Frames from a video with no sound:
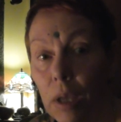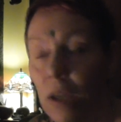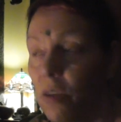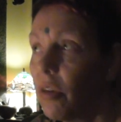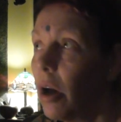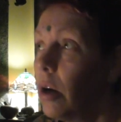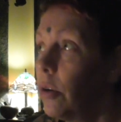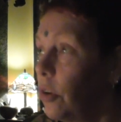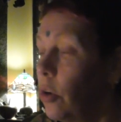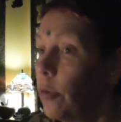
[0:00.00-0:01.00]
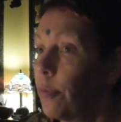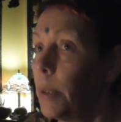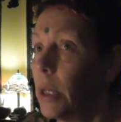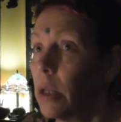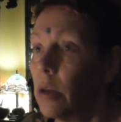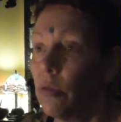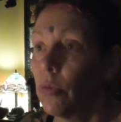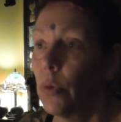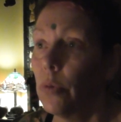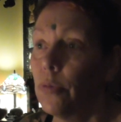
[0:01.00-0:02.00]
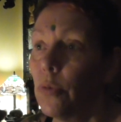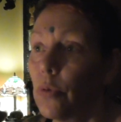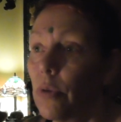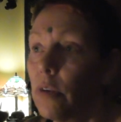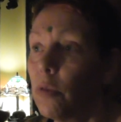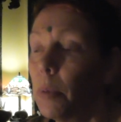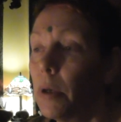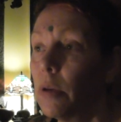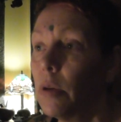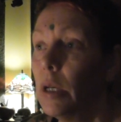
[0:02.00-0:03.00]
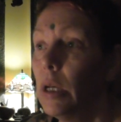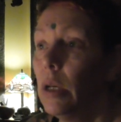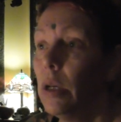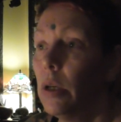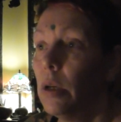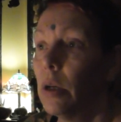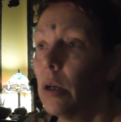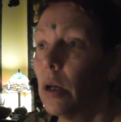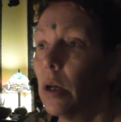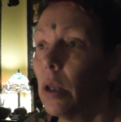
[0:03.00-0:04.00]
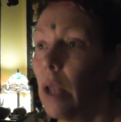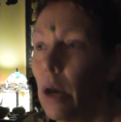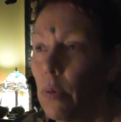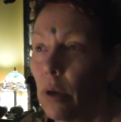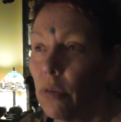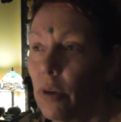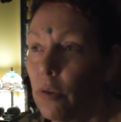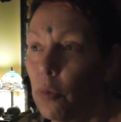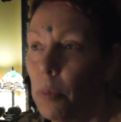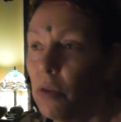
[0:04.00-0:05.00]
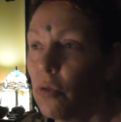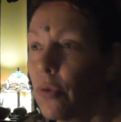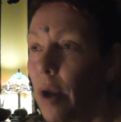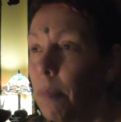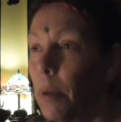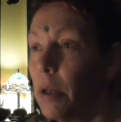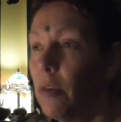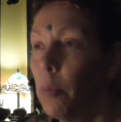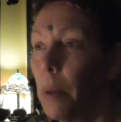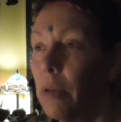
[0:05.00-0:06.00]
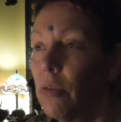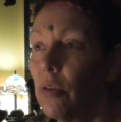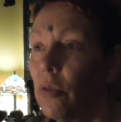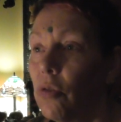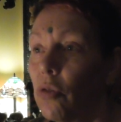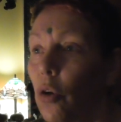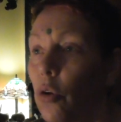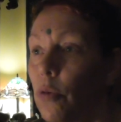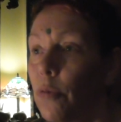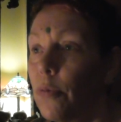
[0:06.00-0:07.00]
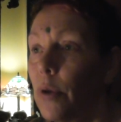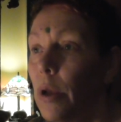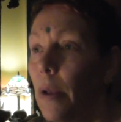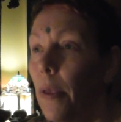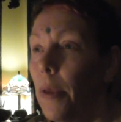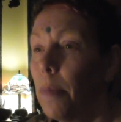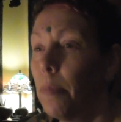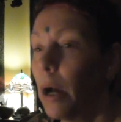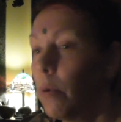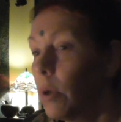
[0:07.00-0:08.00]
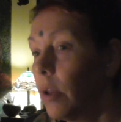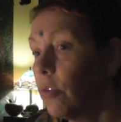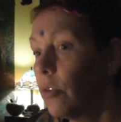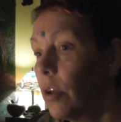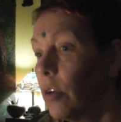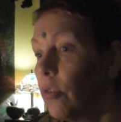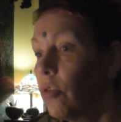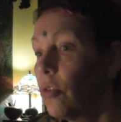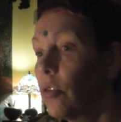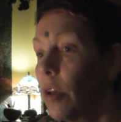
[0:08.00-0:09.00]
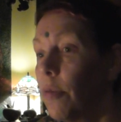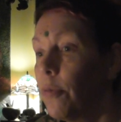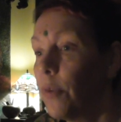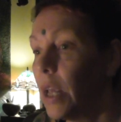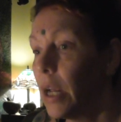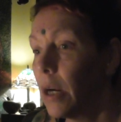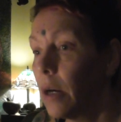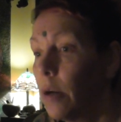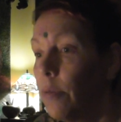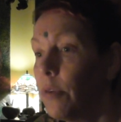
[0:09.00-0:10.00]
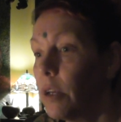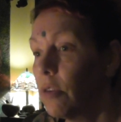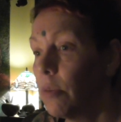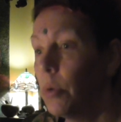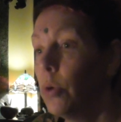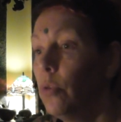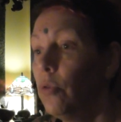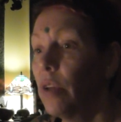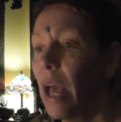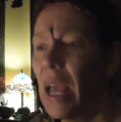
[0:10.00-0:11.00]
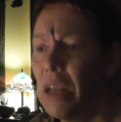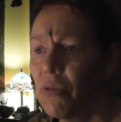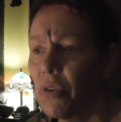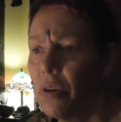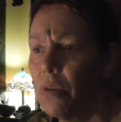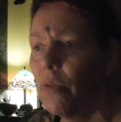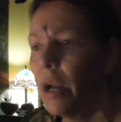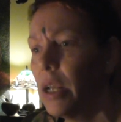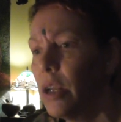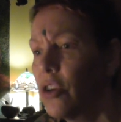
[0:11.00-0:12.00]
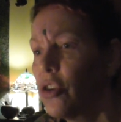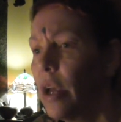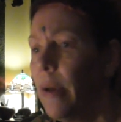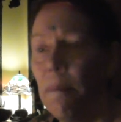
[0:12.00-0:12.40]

it's hard enough being in this world for us but allowing ourselves to be trapped by these patterns of powerlessness, fear, victimhood, hatred, rage.